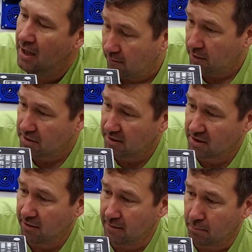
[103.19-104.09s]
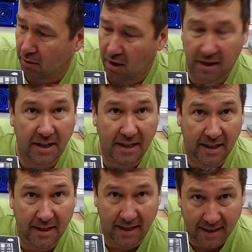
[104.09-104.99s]
First, let's go ahead and plug it
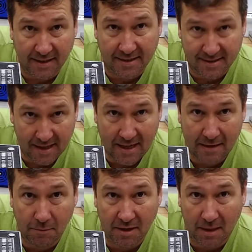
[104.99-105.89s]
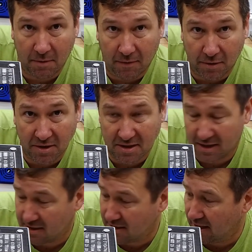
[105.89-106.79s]
in and see what type of voltage
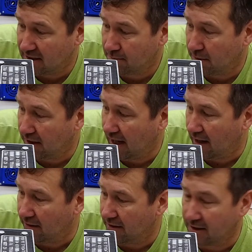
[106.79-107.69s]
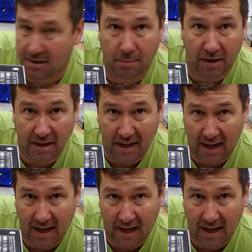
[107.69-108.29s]
it does put out and explain